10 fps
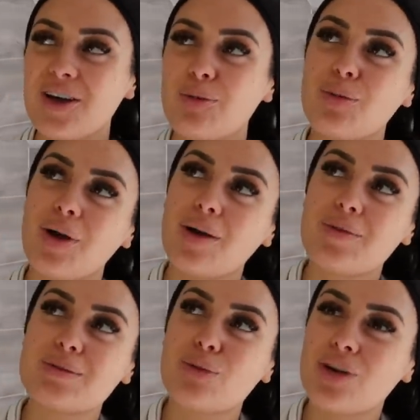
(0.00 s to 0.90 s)
we woke up
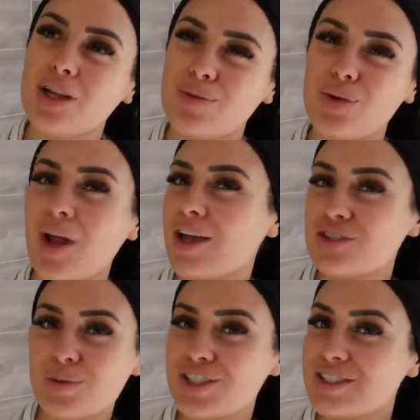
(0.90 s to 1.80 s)
this morning and we were like,
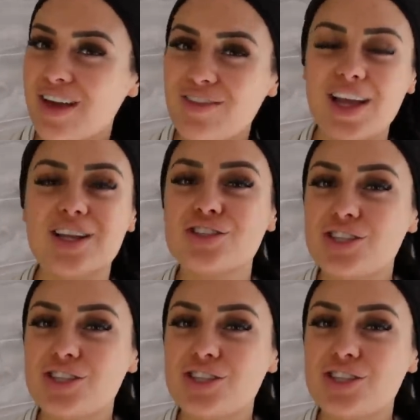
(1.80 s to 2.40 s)
should we just have like a